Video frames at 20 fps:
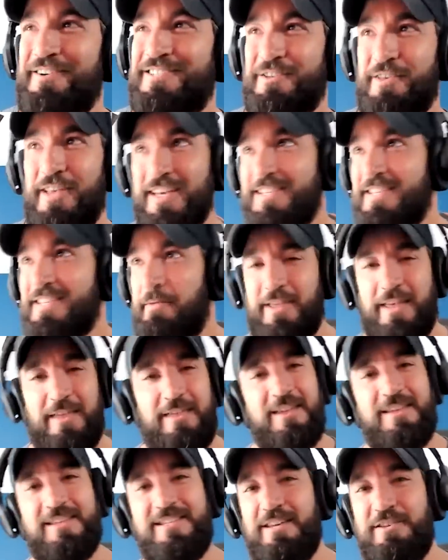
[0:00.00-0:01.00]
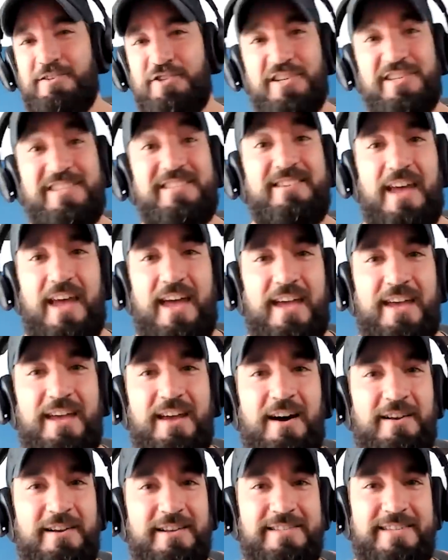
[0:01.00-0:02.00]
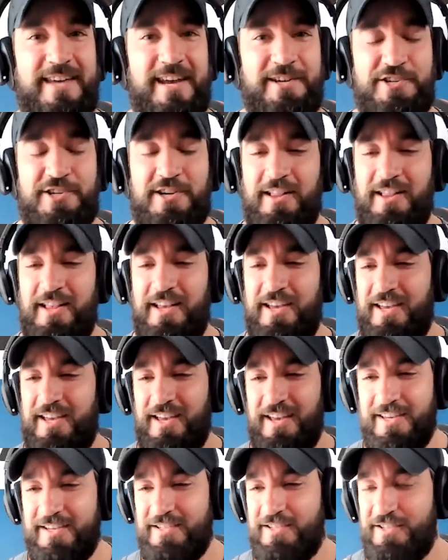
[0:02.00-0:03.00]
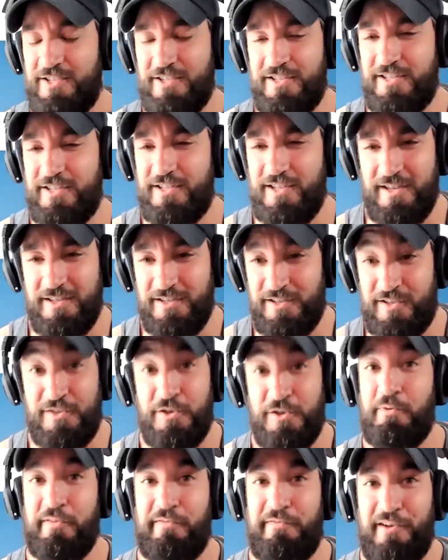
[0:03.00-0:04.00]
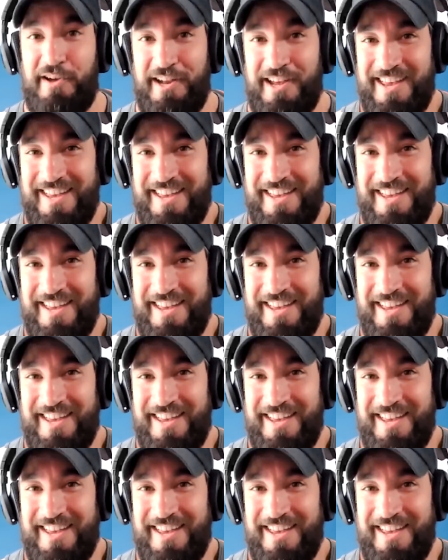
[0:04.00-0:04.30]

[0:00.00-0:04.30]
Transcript: So like some of the things he'll just say unintentionally is just is super funny.